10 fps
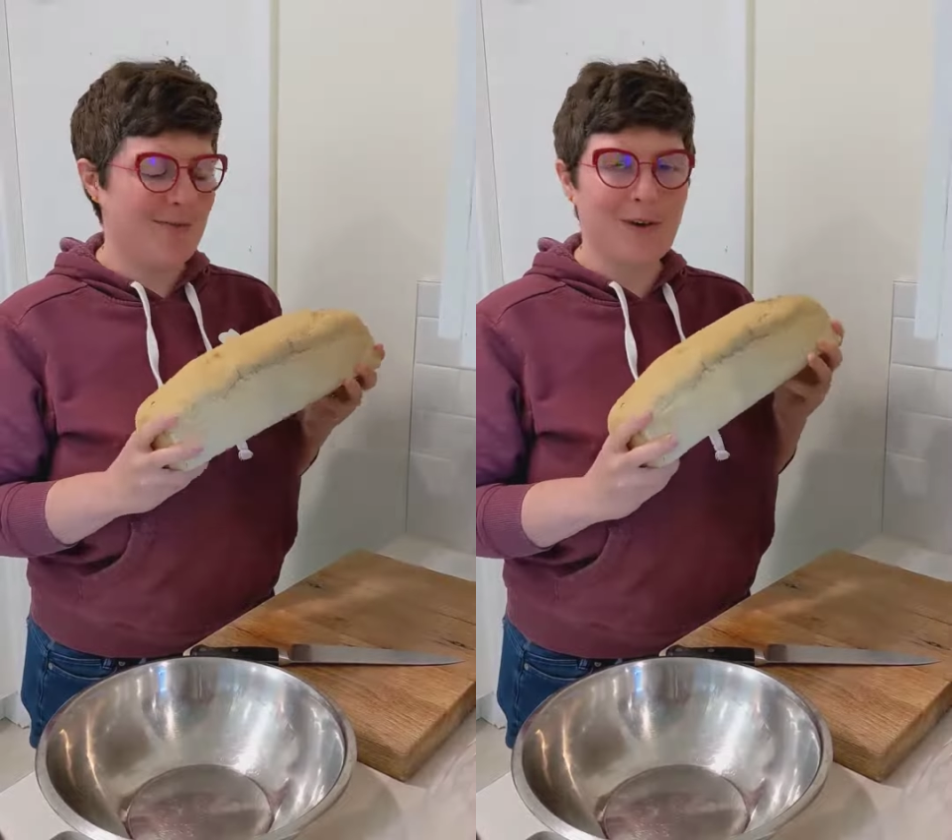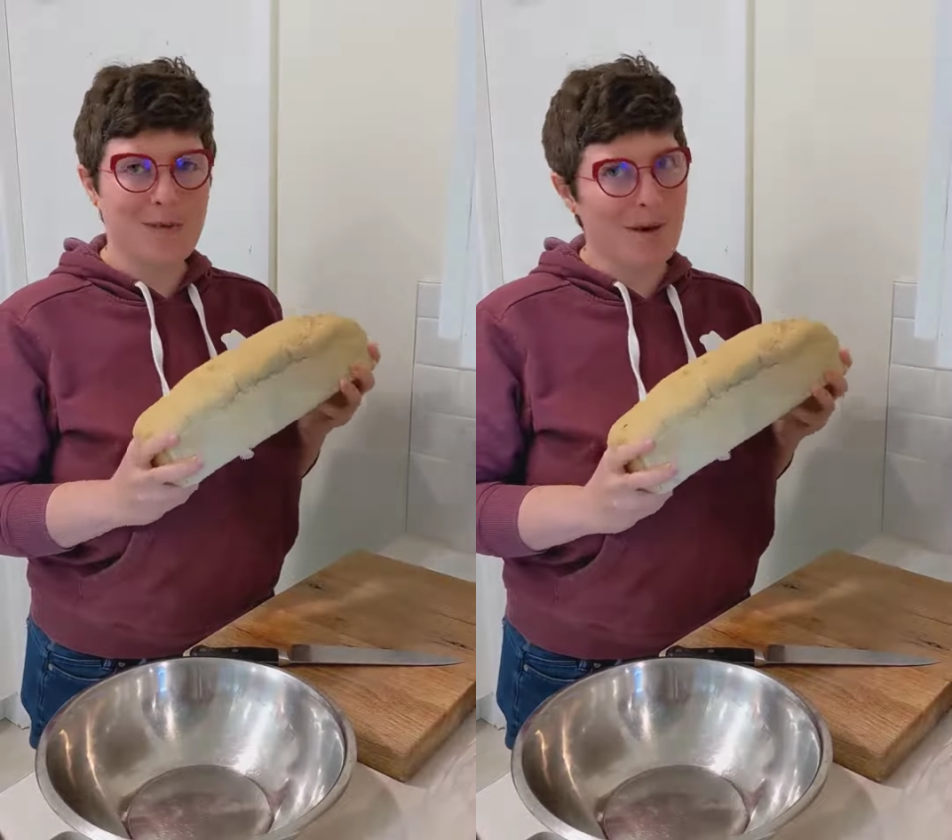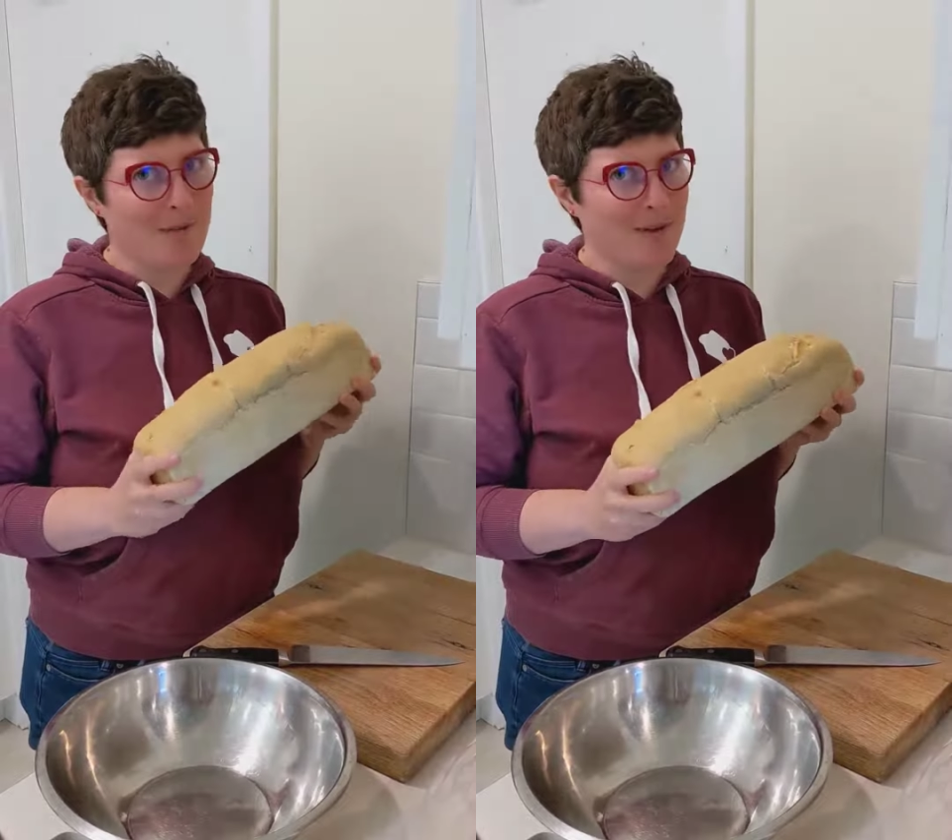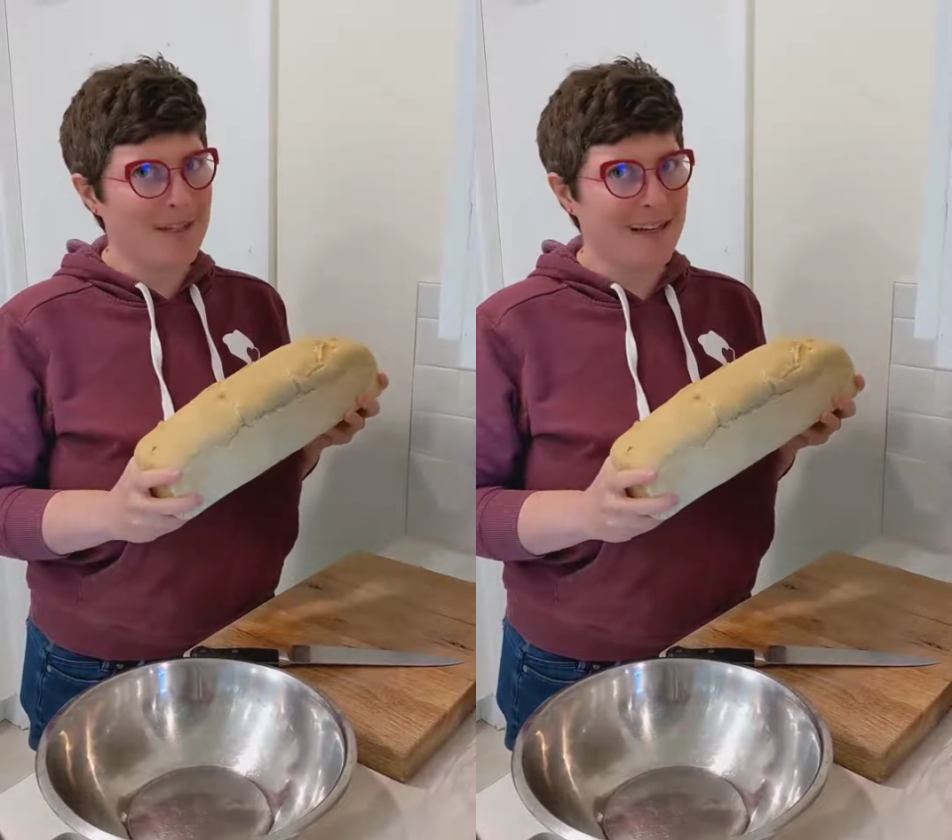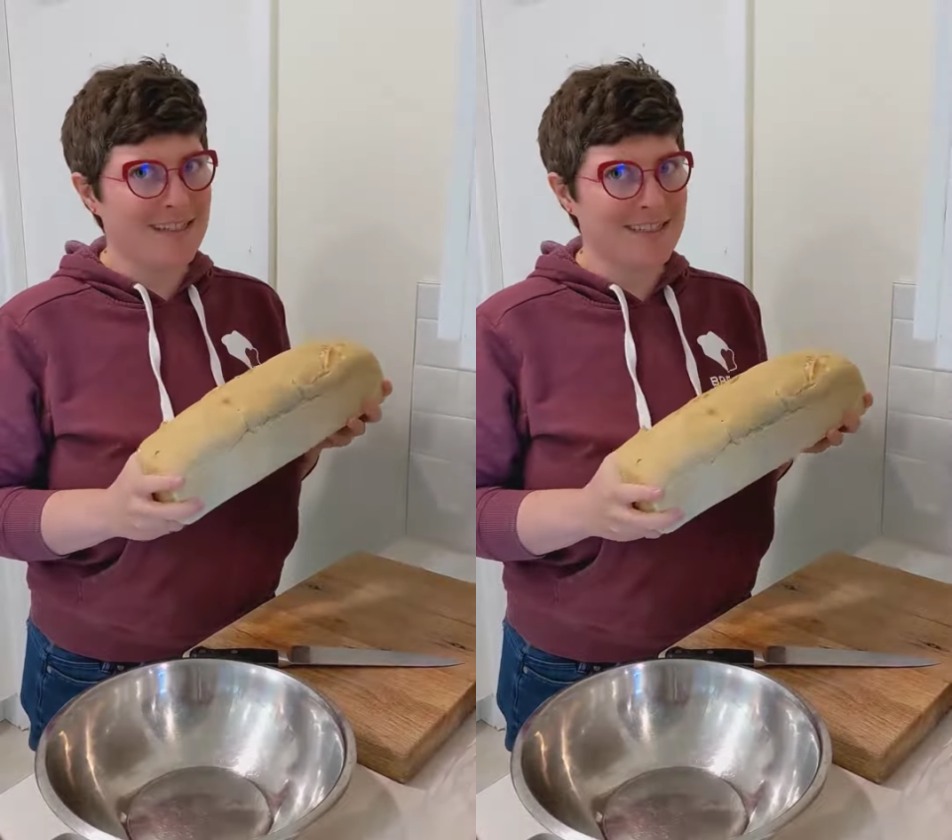firm up
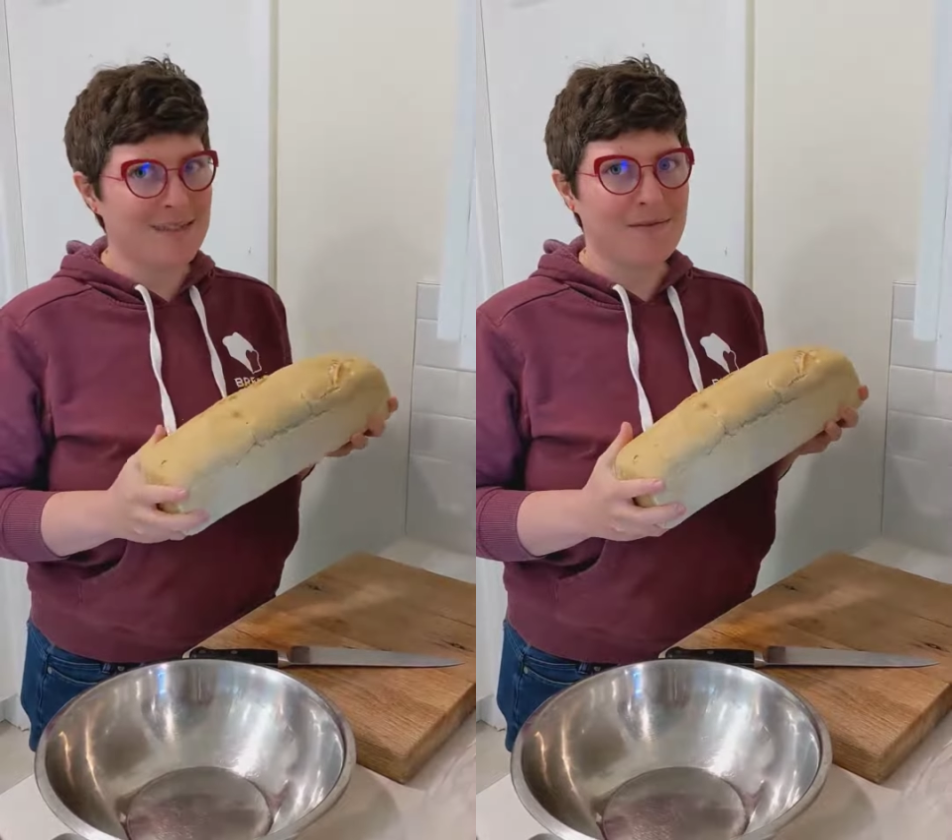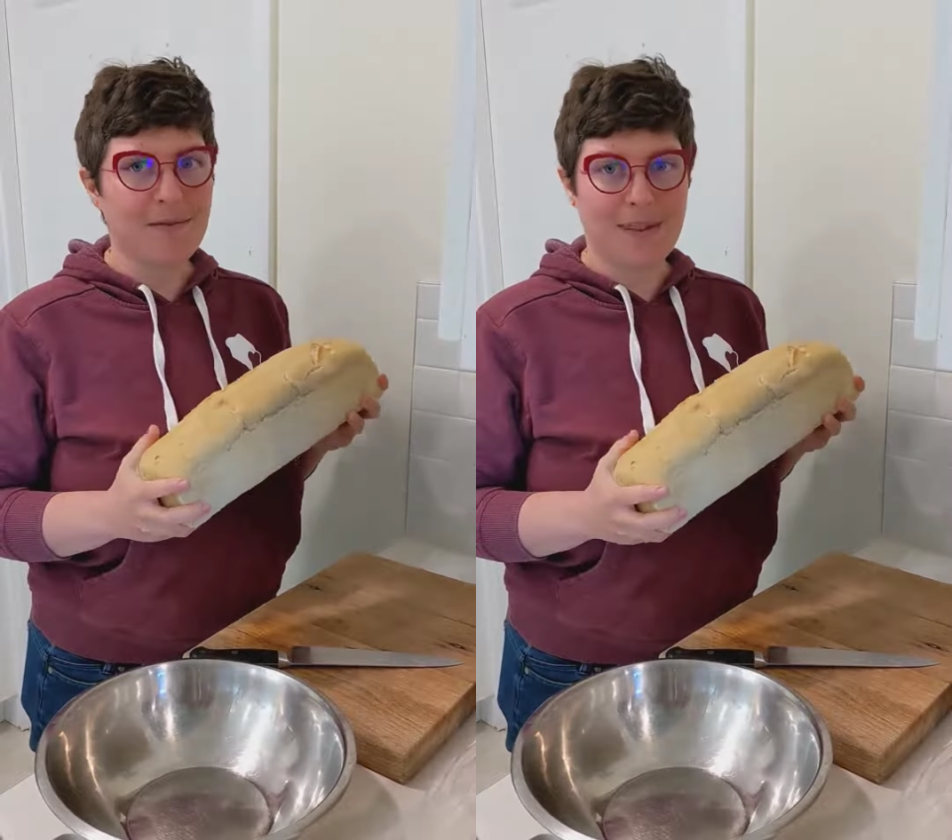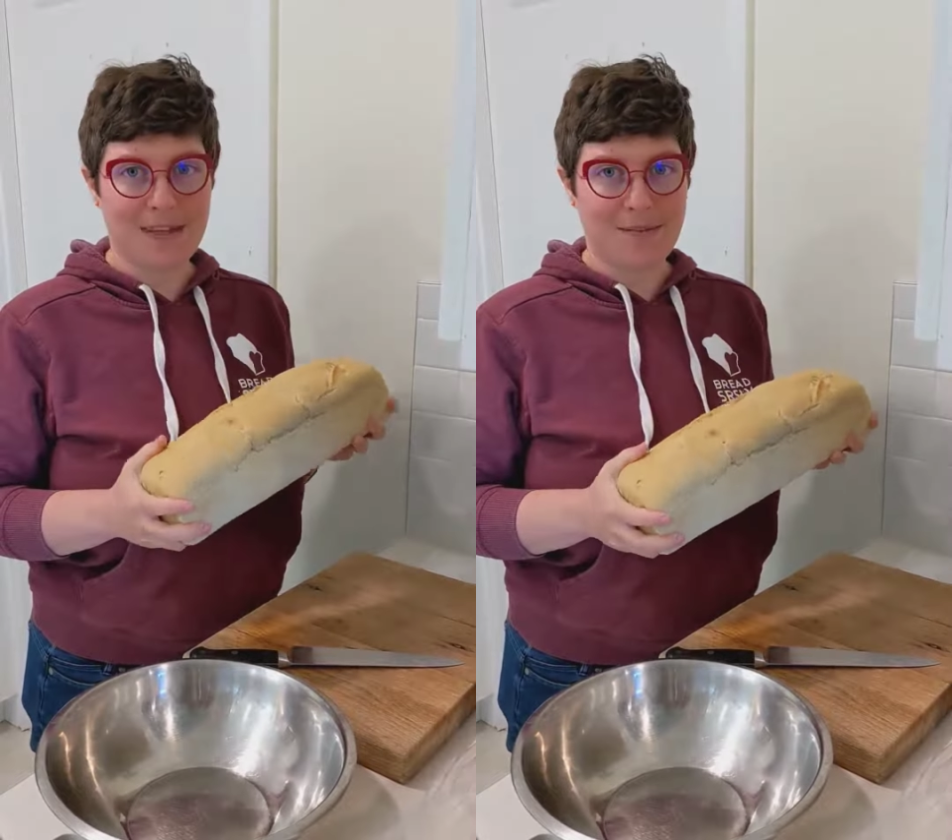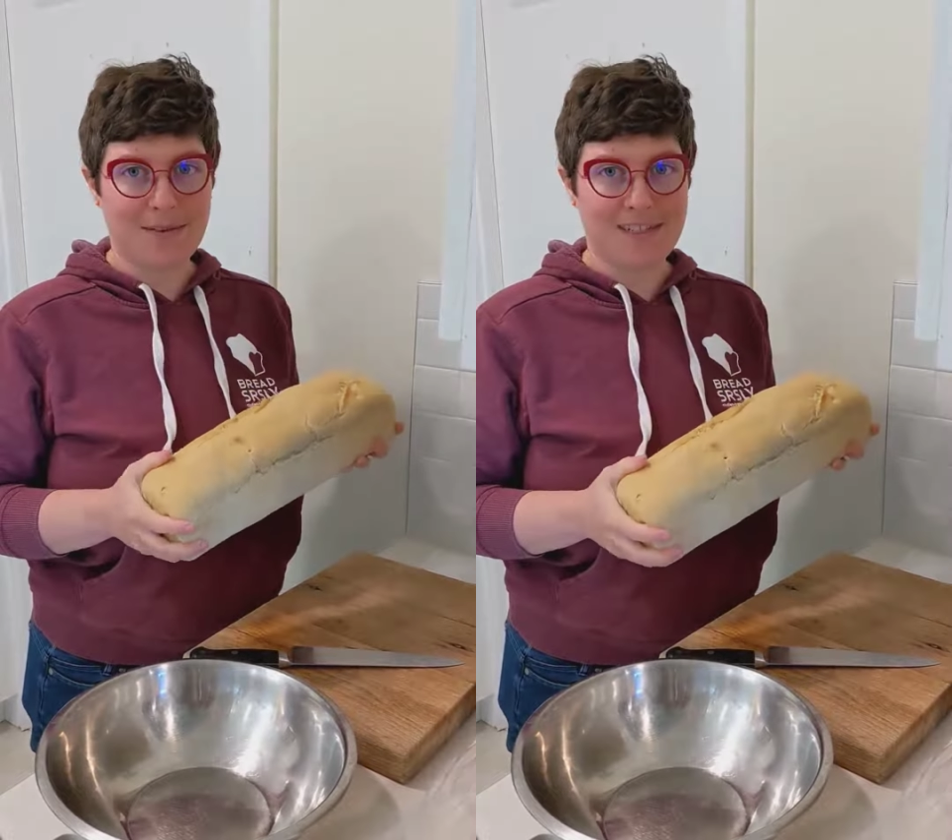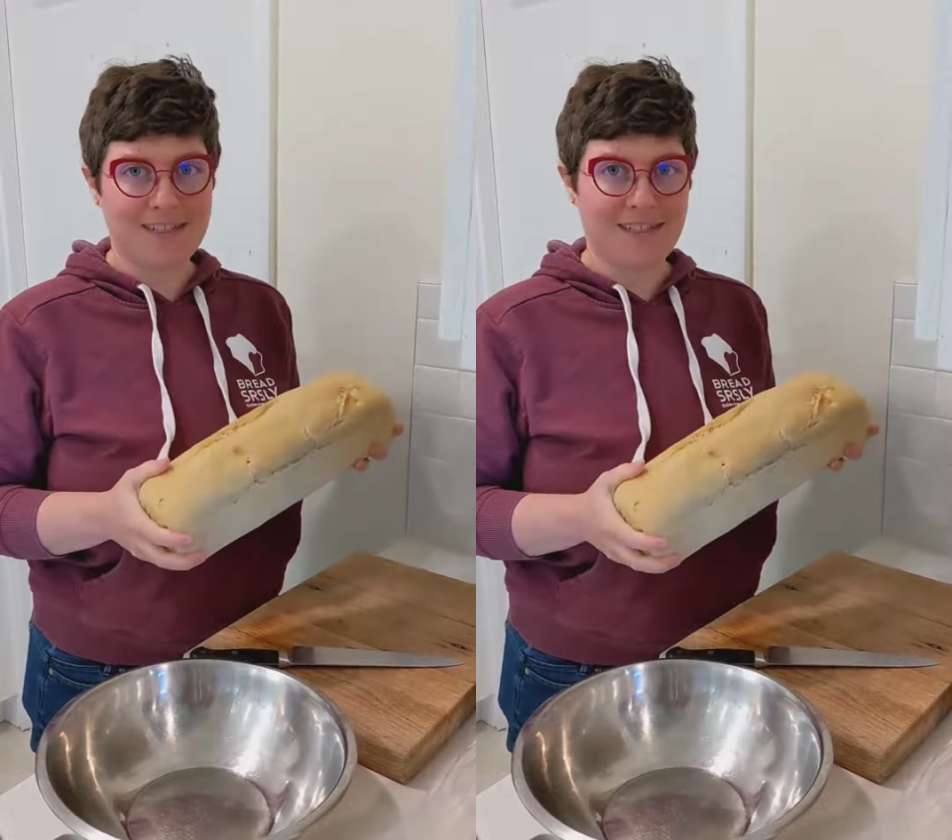really nicely with a couple
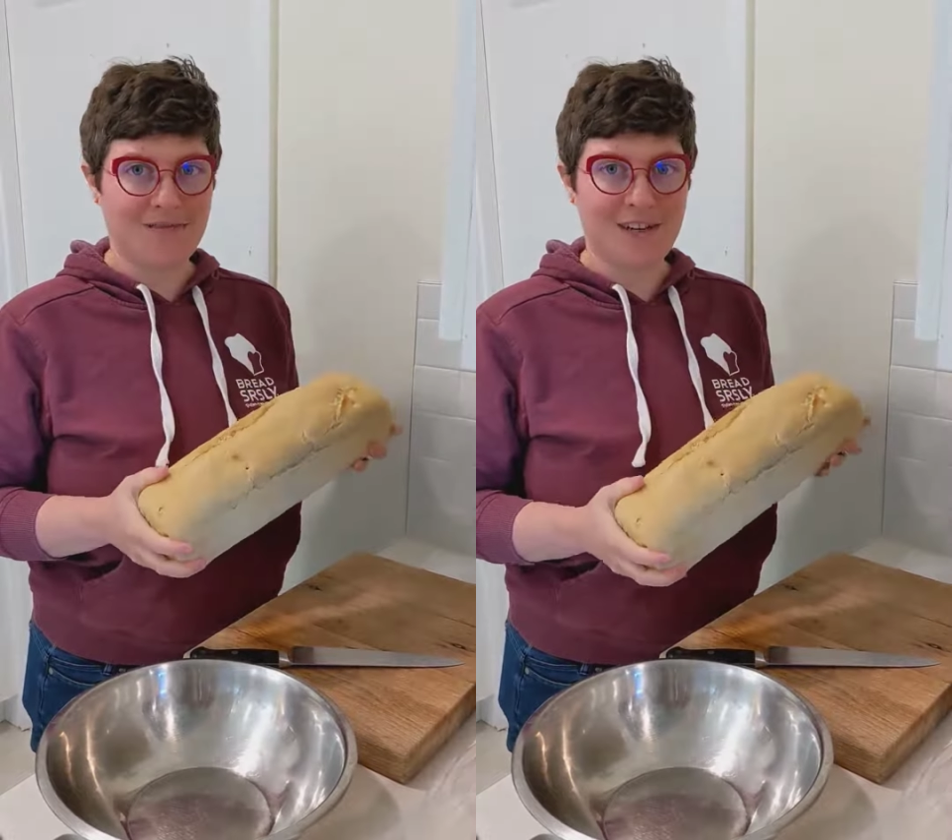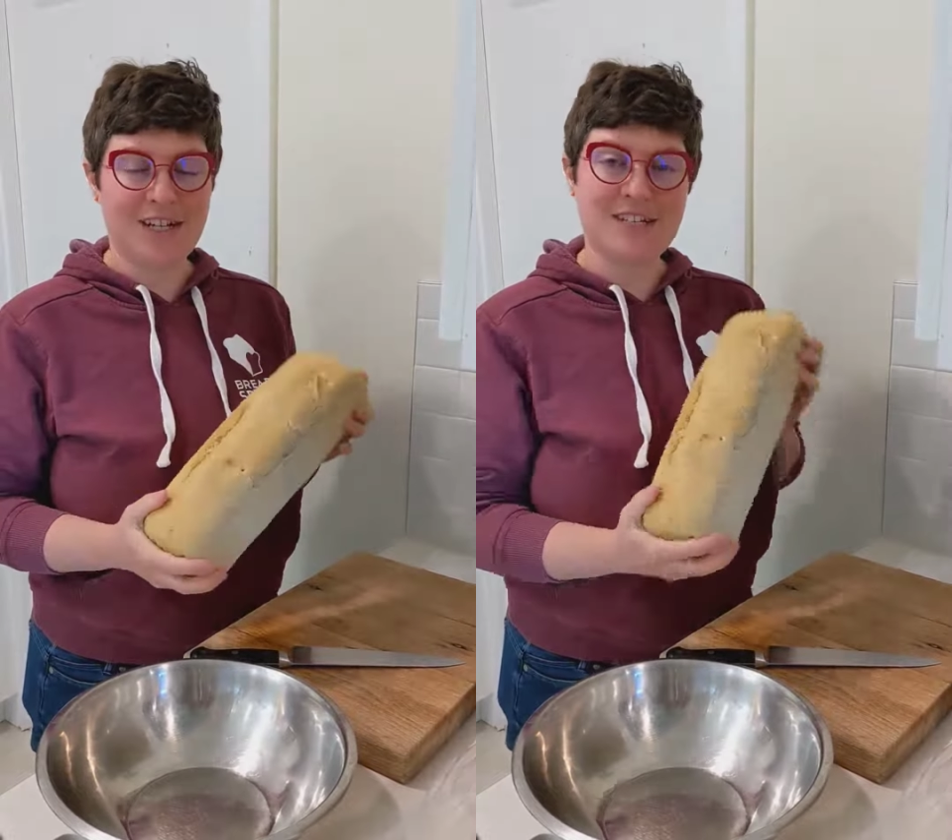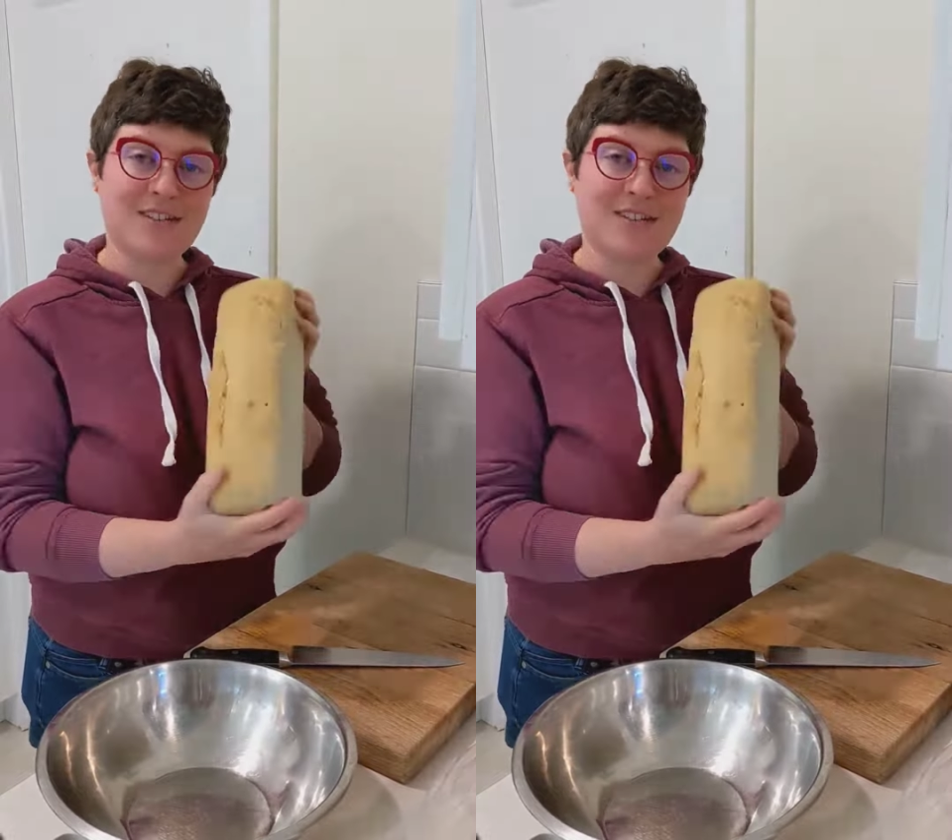days in the fridge.